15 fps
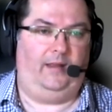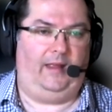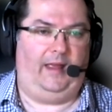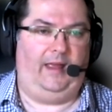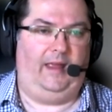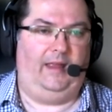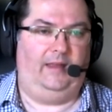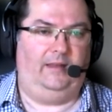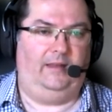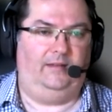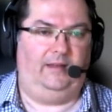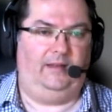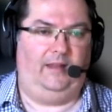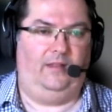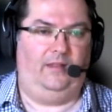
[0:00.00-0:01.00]
And
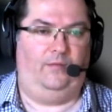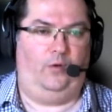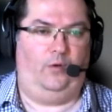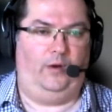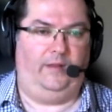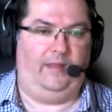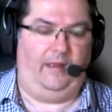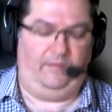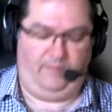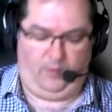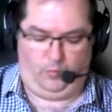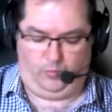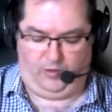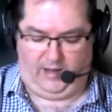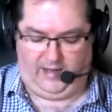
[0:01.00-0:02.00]
in the void, they
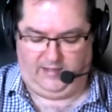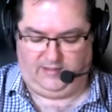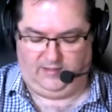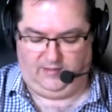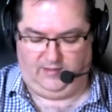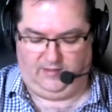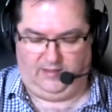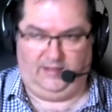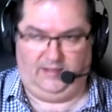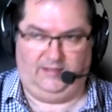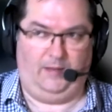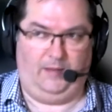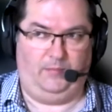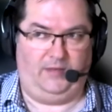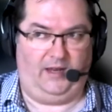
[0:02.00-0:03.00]
fell prey to the
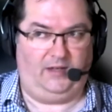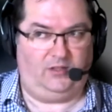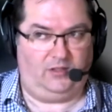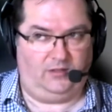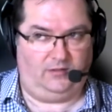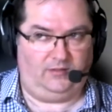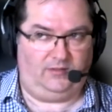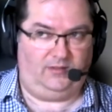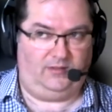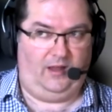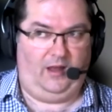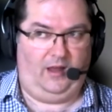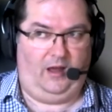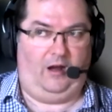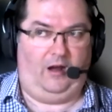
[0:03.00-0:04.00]
temptations
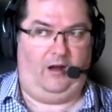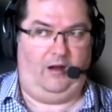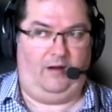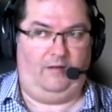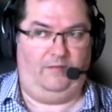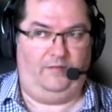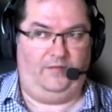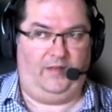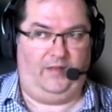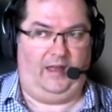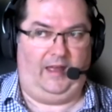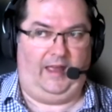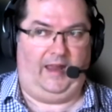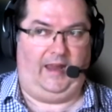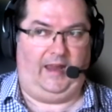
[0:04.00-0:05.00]
of
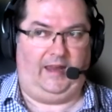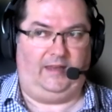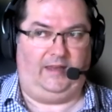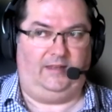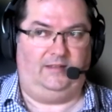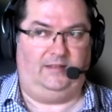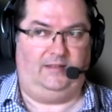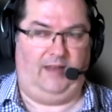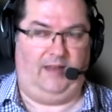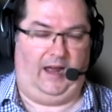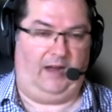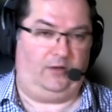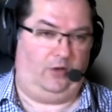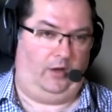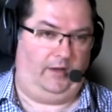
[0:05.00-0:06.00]
a
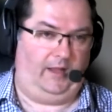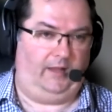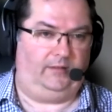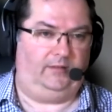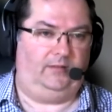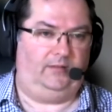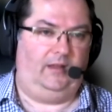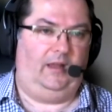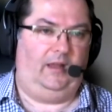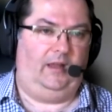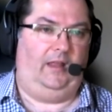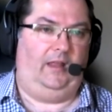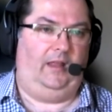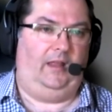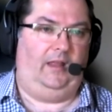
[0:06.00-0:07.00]
dark goddess,
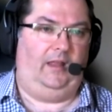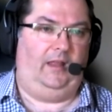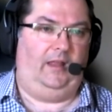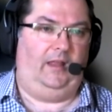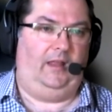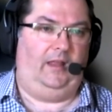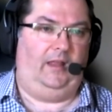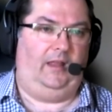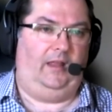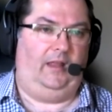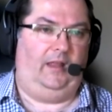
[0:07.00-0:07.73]
mm. the demon queen